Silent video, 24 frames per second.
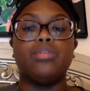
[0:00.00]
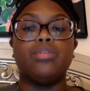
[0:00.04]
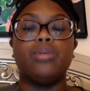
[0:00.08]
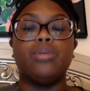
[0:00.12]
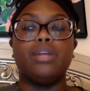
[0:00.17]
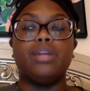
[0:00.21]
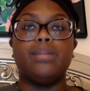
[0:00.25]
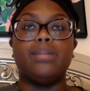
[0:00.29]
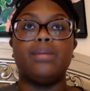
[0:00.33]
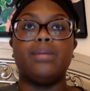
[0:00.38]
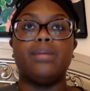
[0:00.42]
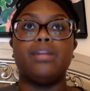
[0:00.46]
who I
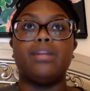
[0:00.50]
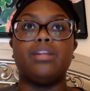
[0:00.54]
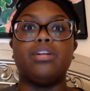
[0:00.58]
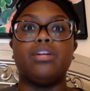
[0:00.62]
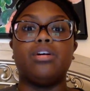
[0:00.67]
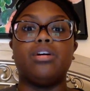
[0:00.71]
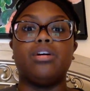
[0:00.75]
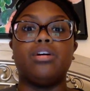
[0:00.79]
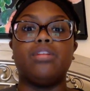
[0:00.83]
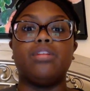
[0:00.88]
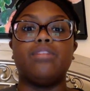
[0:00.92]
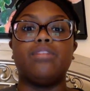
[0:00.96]
depended
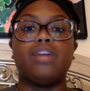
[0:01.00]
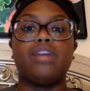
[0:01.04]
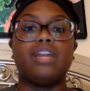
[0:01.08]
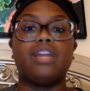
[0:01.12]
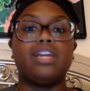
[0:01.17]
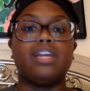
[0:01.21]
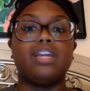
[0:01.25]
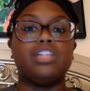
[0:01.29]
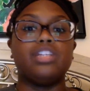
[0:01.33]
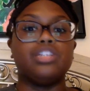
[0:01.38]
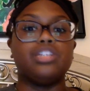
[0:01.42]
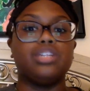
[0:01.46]
on
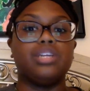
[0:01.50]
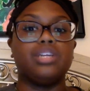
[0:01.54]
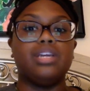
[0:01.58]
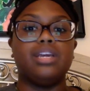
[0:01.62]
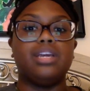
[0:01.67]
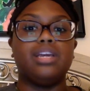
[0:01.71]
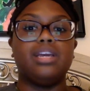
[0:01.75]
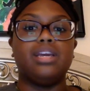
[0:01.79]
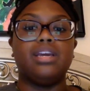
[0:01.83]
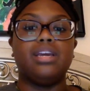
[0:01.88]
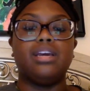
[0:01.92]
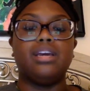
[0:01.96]

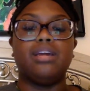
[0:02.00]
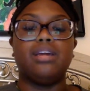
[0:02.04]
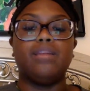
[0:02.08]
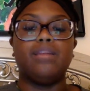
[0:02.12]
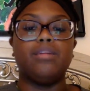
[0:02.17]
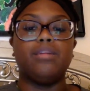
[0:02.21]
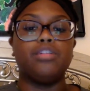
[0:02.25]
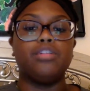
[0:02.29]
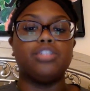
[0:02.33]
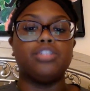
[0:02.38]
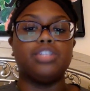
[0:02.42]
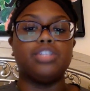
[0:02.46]
financially,
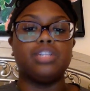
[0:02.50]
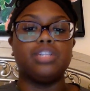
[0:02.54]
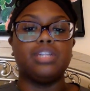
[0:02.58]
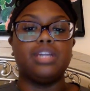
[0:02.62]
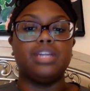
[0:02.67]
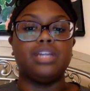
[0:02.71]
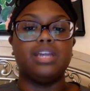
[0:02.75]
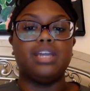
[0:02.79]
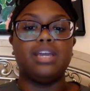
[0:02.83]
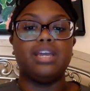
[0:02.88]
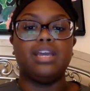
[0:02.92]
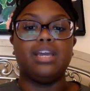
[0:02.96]

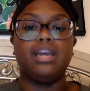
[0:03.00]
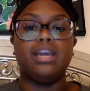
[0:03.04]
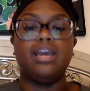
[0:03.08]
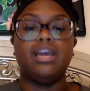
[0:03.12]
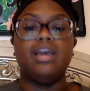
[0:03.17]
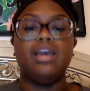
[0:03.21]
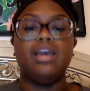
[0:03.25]
emotionally.